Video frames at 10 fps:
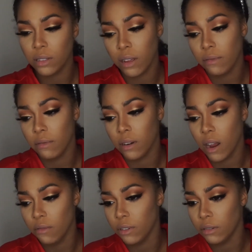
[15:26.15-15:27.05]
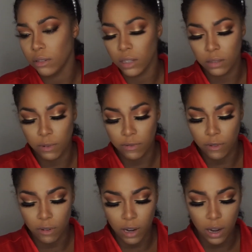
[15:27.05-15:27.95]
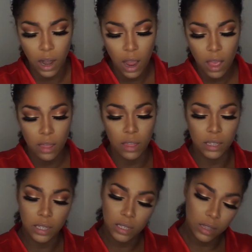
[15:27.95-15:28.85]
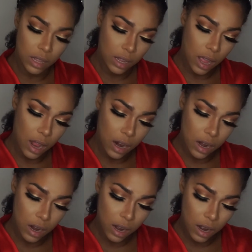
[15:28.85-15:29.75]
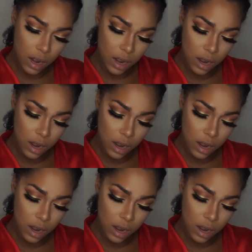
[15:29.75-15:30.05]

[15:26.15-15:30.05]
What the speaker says: so I've never used this before. This is in the color,